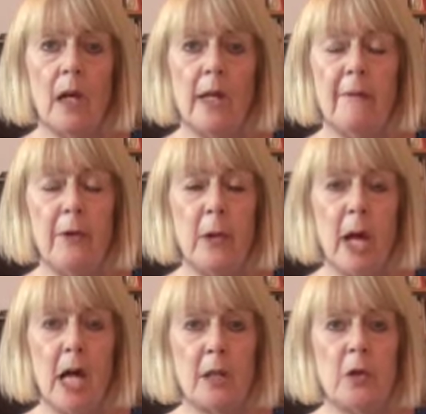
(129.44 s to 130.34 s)
And if you
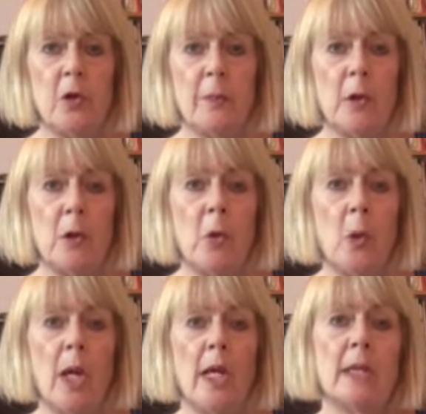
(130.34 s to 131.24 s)
can, drop your
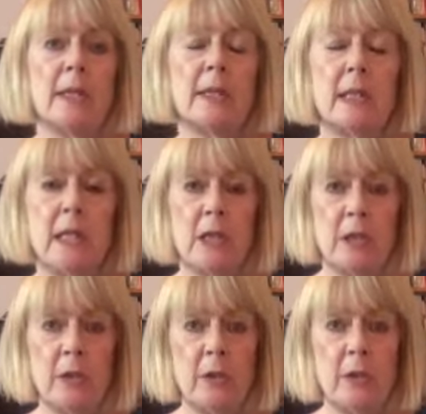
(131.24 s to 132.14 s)
awareness
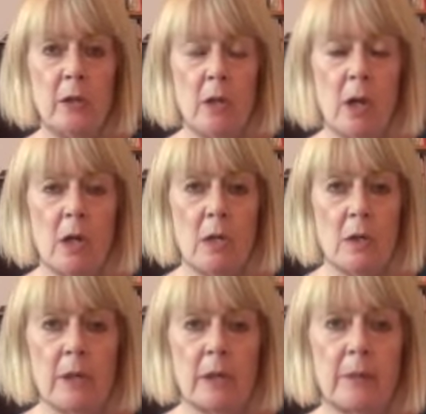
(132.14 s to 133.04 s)
into your
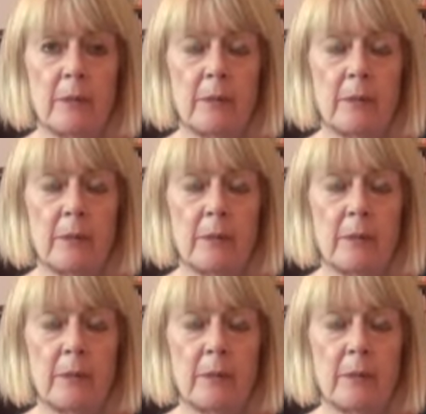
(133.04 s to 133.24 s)
heart.